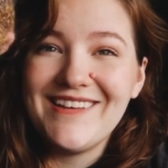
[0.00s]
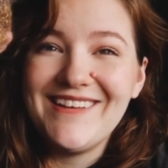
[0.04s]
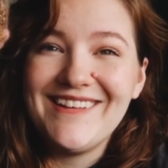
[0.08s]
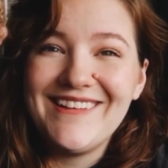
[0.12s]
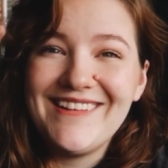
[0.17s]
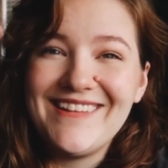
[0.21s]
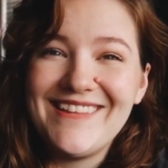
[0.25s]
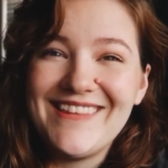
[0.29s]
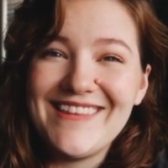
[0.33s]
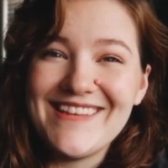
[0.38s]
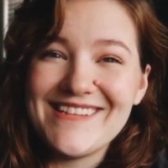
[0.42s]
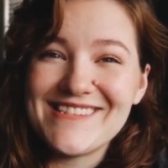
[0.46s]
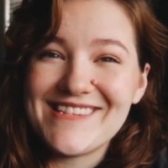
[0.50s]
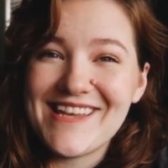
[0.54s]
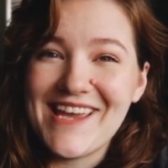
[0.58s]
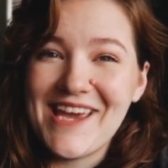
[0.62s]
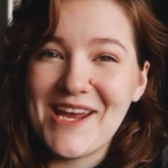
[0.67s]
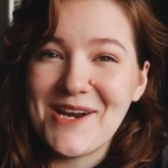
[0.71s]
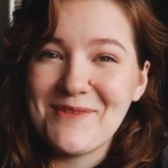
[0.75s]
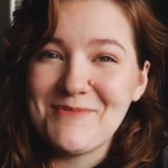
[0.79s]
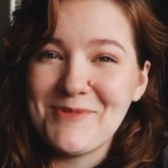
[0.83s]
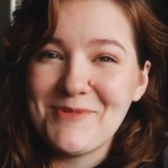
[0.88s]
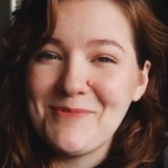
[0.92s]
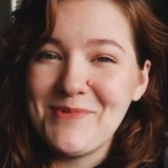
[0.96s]
these
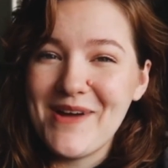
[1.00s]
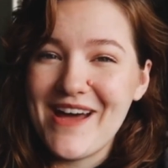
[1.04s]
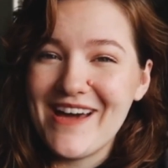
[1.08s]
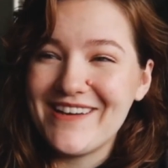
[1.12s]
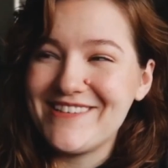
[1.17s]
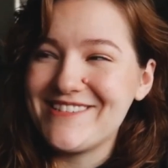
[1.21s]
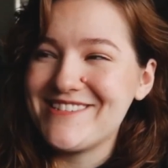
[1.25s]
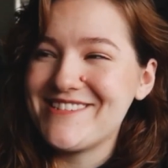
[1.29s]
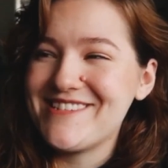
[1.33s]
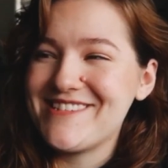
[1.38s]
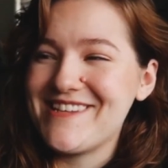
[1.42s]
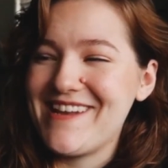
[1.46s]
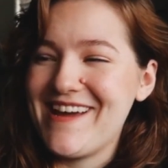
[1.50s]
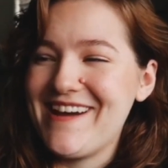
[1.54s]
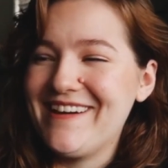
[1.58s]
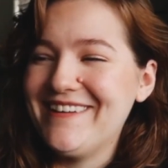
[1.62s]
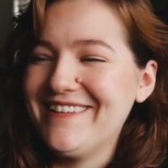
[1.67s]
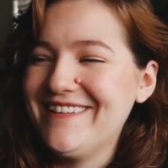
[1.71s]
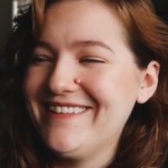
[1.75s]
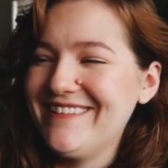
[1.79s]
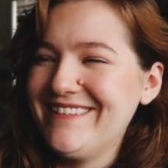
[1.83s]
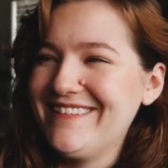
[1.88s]
animal patterns now.